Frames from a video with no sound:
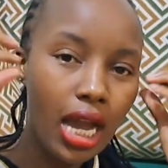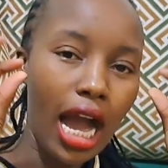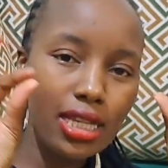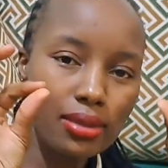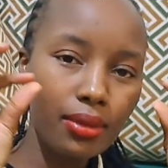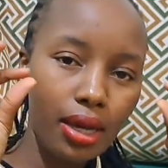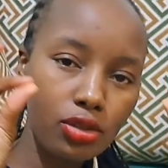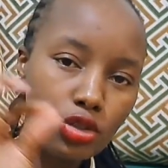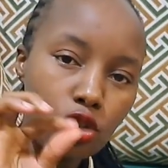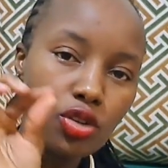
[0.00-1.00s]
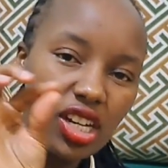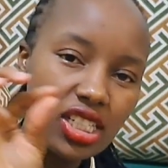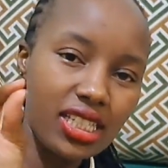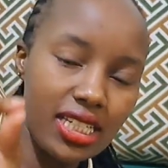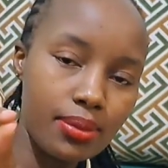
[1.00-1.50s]
as you know,
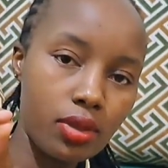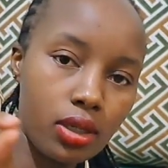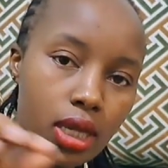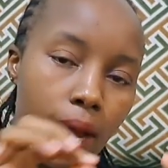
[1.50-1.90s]
rashes are small,